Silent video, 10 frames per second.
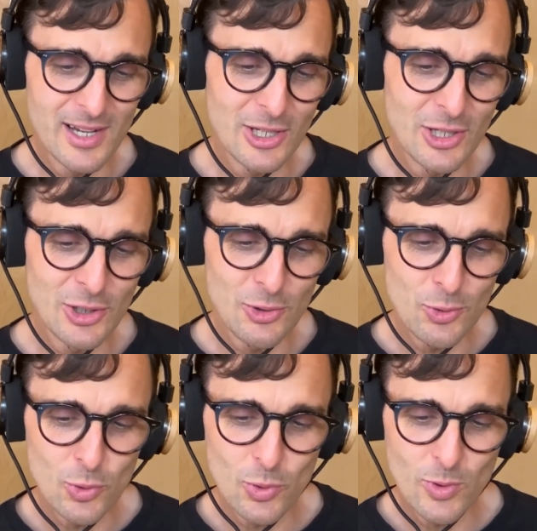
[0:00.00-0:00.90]

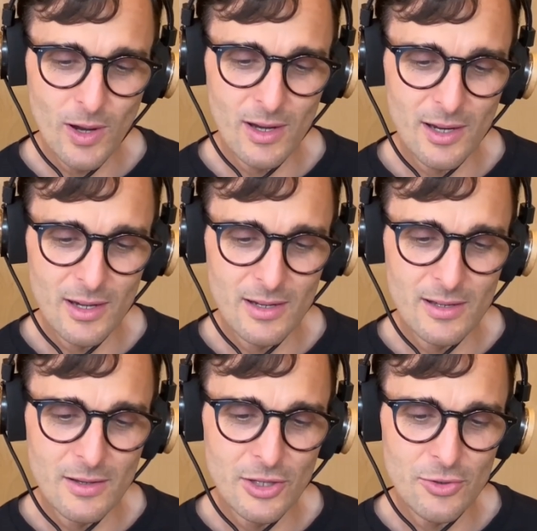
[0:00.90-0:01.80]
You
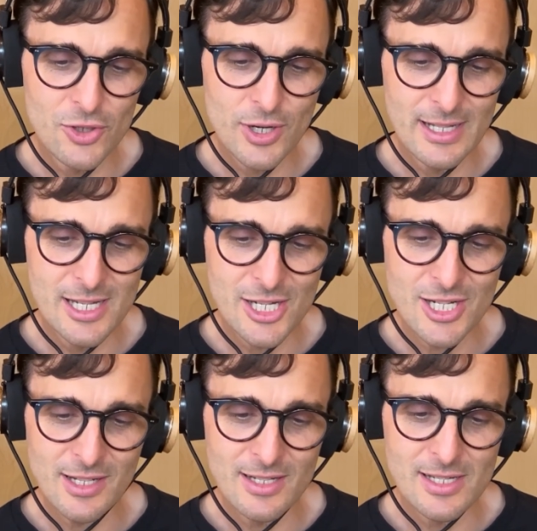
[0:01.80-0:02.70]

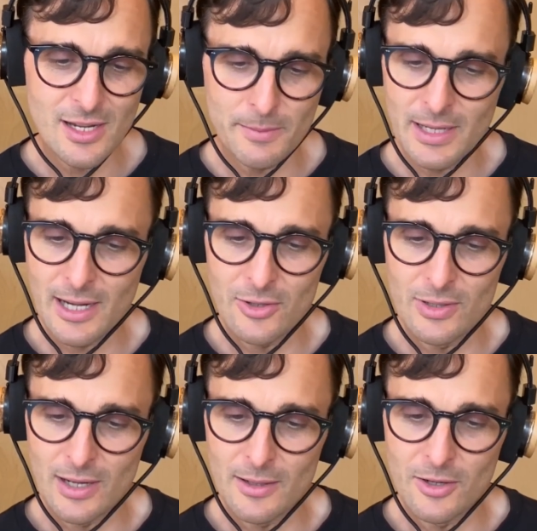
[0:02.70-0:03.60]
transitioned
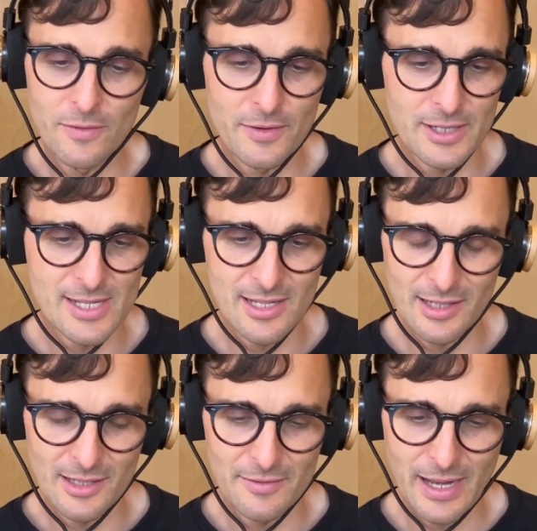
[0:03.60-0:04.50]
somehow over to
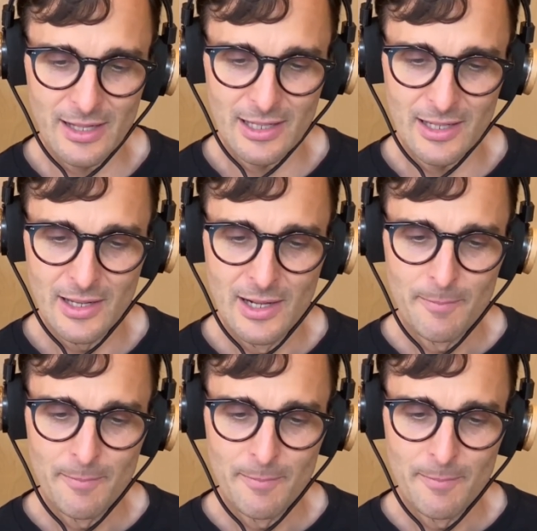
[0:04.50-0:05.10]
Silicon Valley